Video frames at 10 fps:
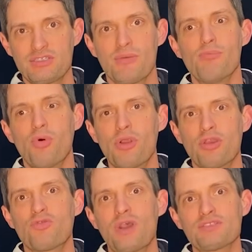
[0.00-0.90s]
a more
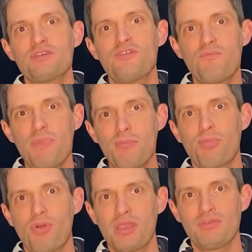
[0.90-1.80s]
aggressive
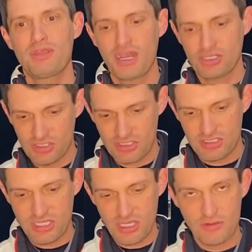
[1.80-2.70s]
membrane that actually
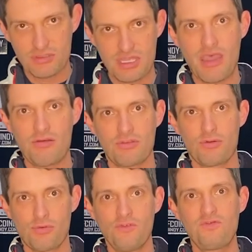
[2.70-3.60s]
seals down to the
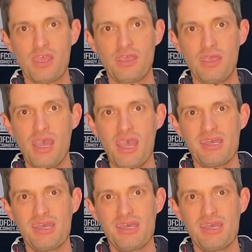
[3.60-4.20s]
roof decking